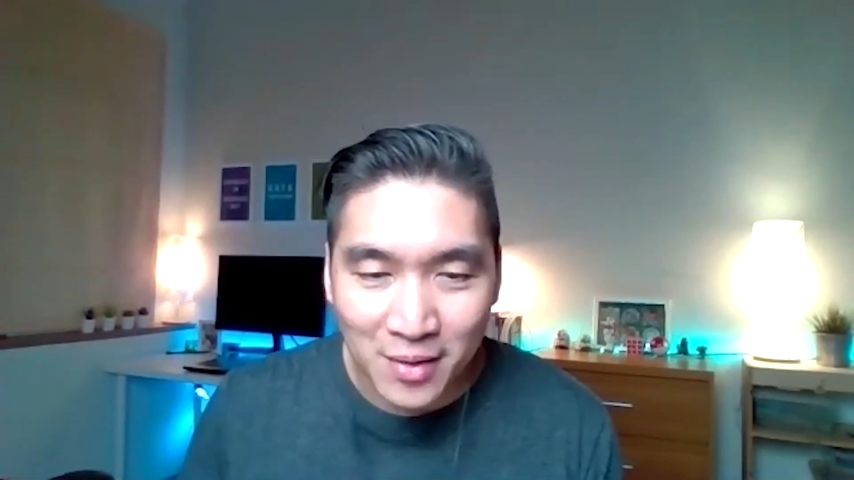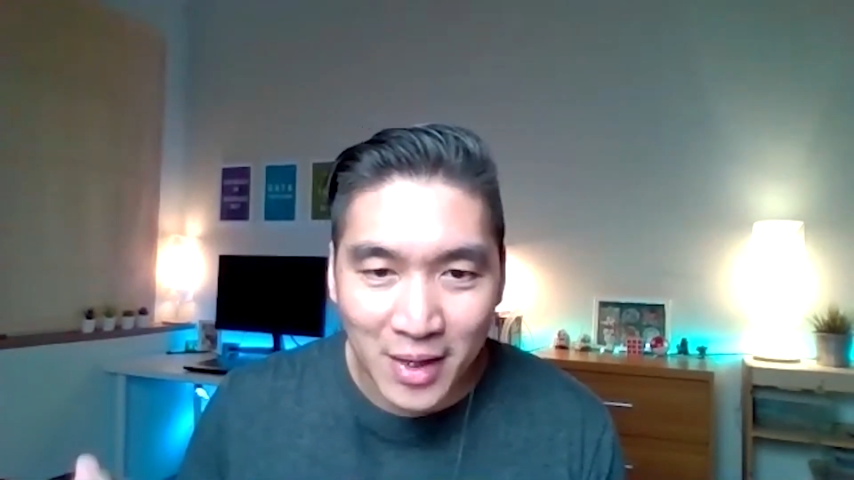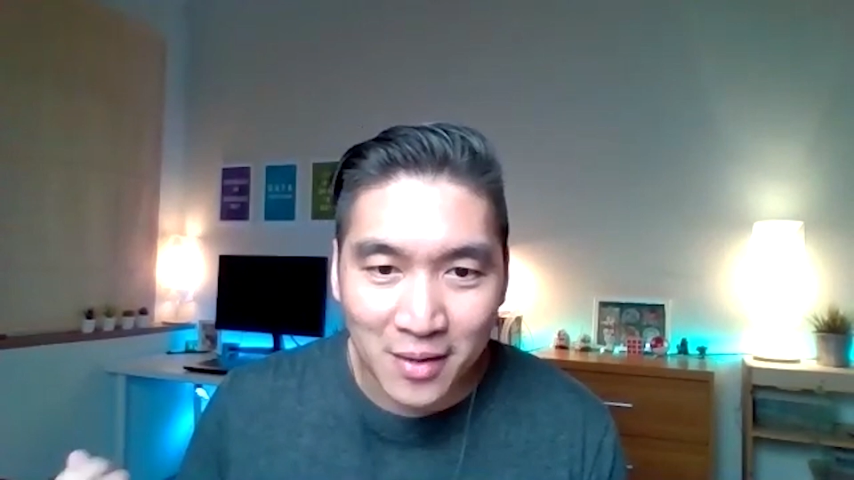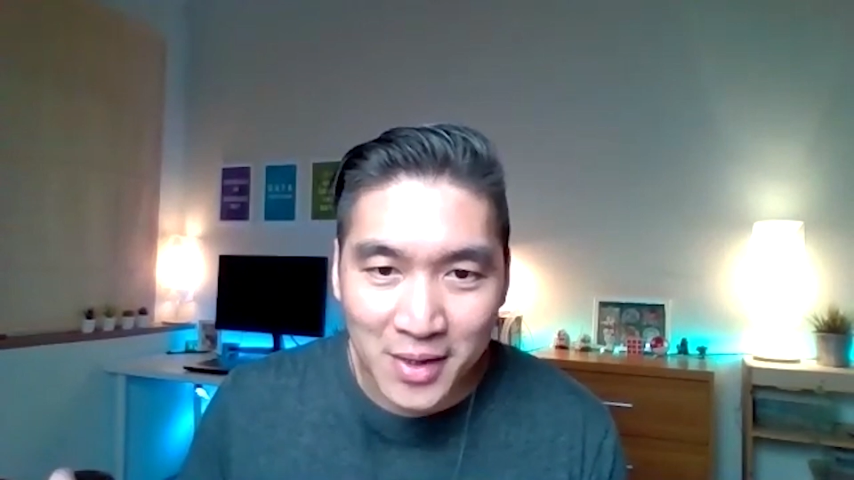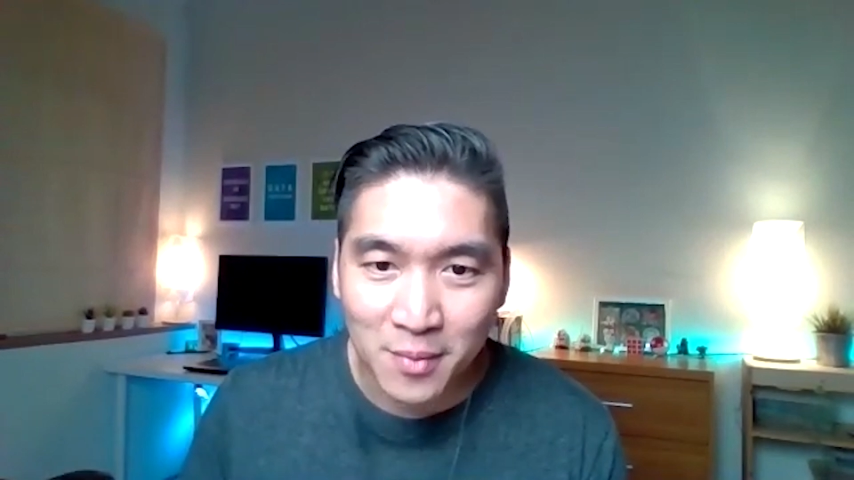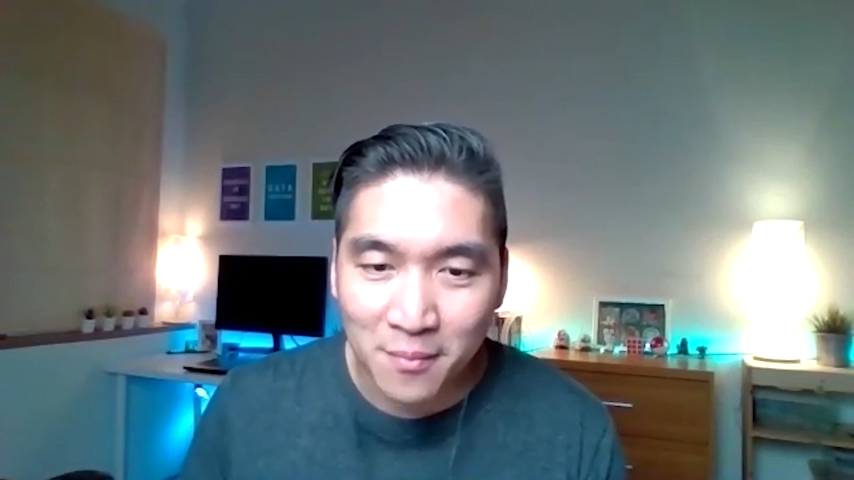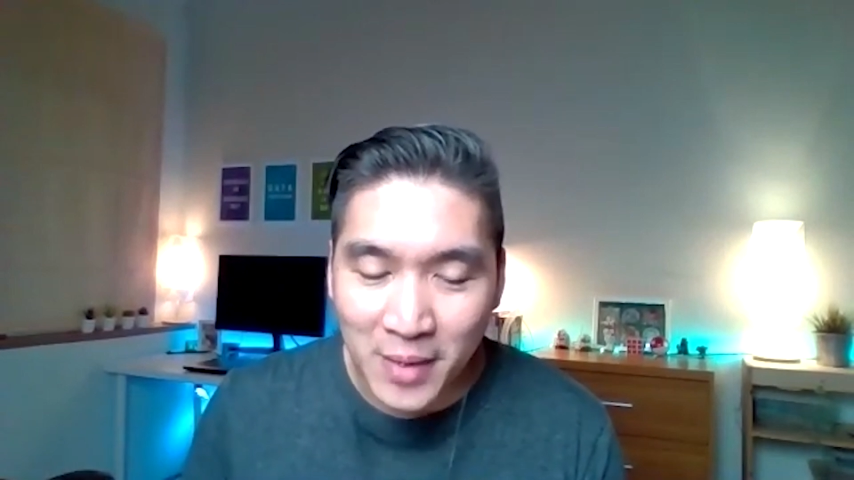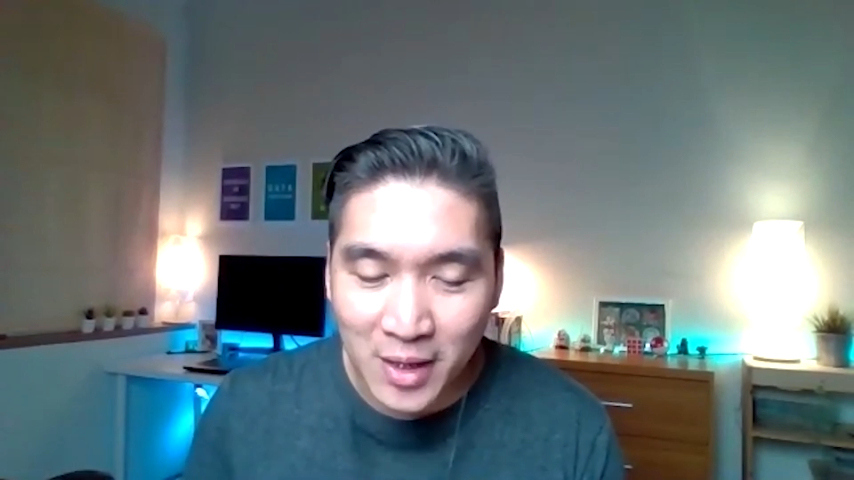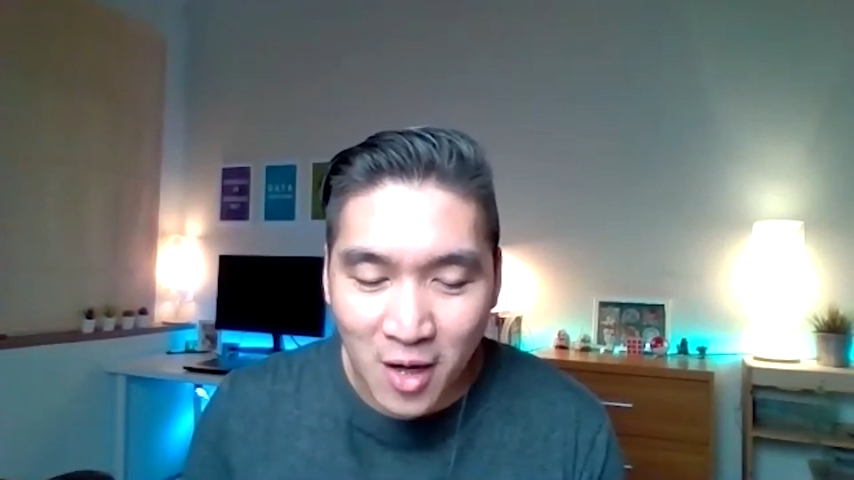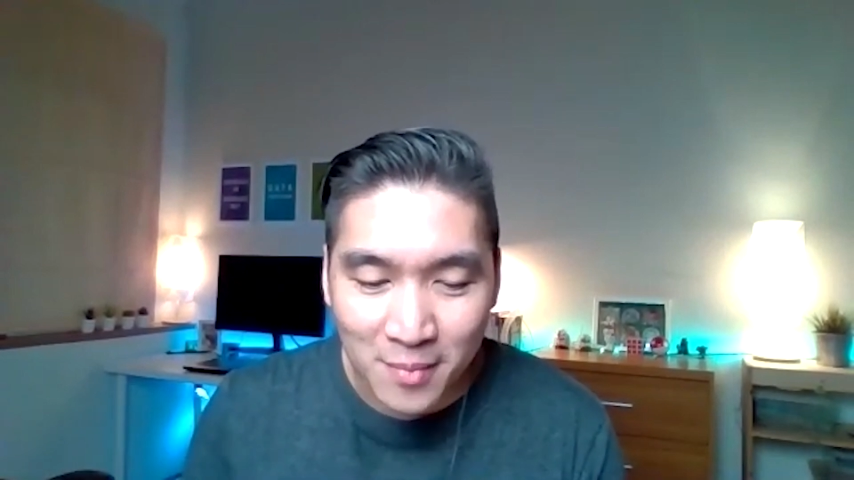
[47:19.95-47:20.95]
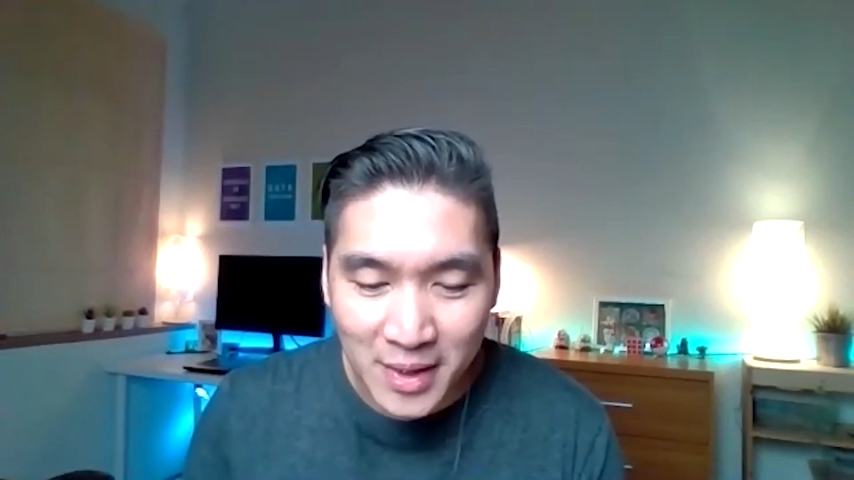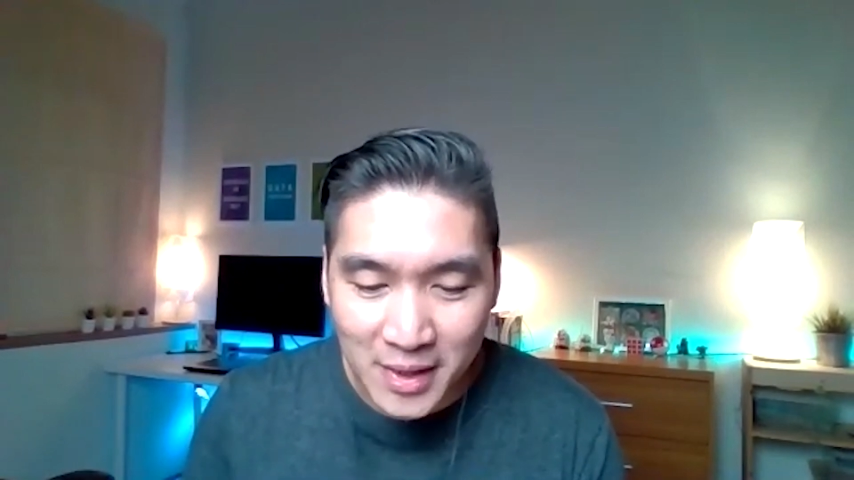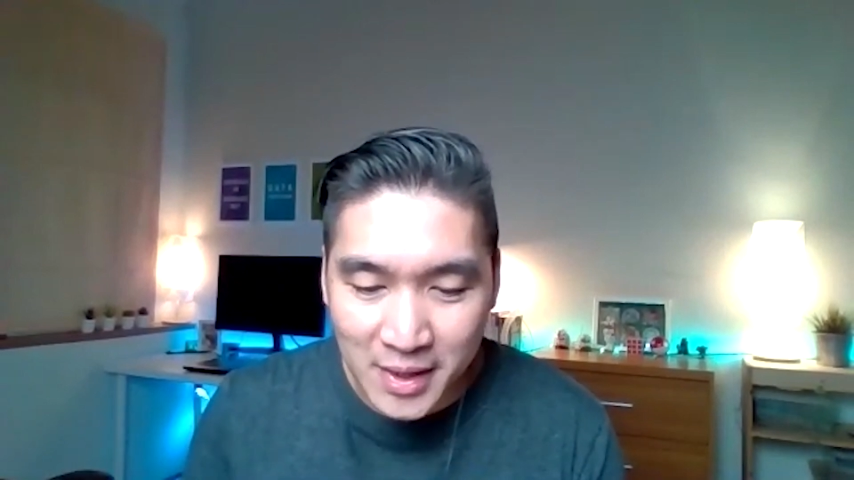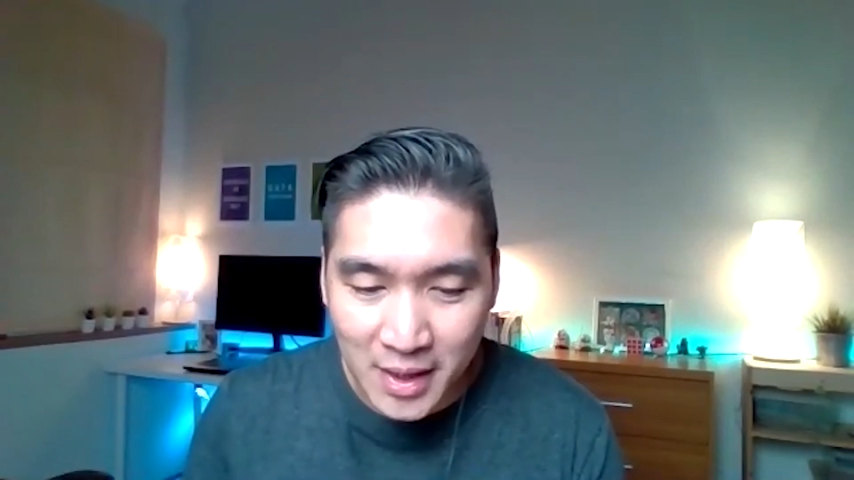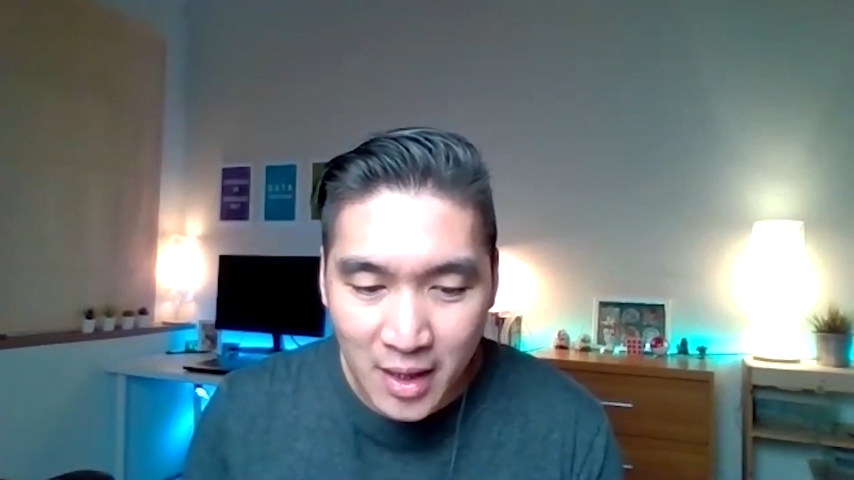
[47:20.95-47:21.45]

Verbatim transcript: like some of my comments